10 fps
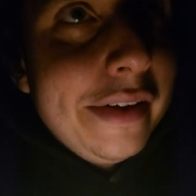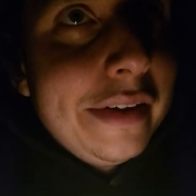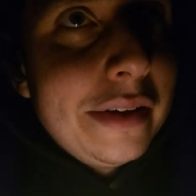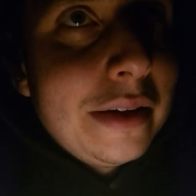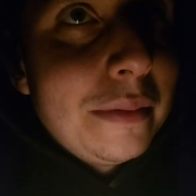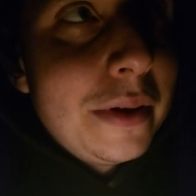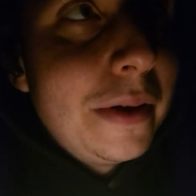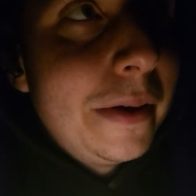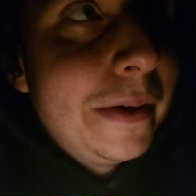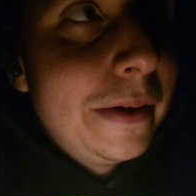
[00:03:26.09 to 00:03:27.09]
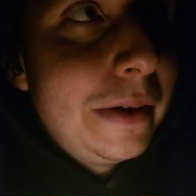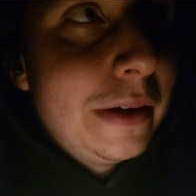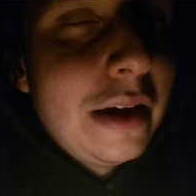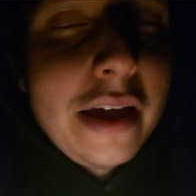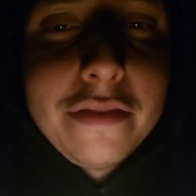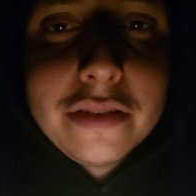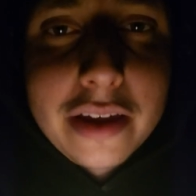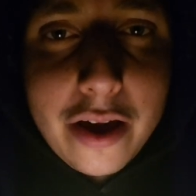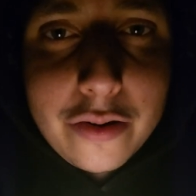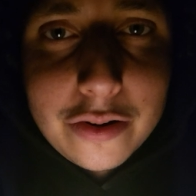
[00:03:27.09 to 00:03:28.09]
I have
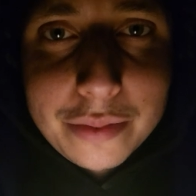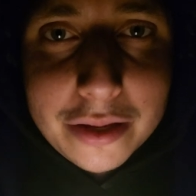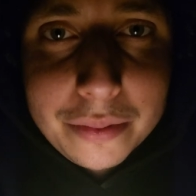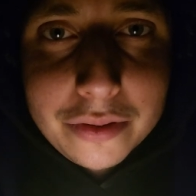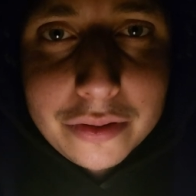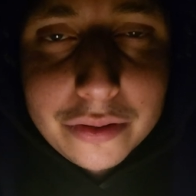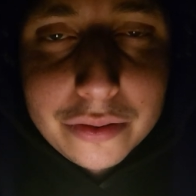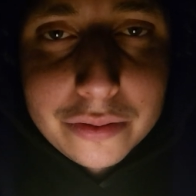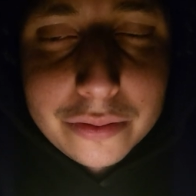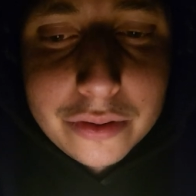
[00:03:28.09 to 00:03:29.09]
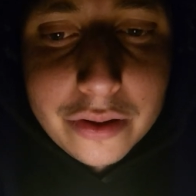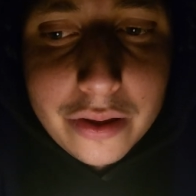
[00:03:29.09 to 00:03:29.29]
encountered people who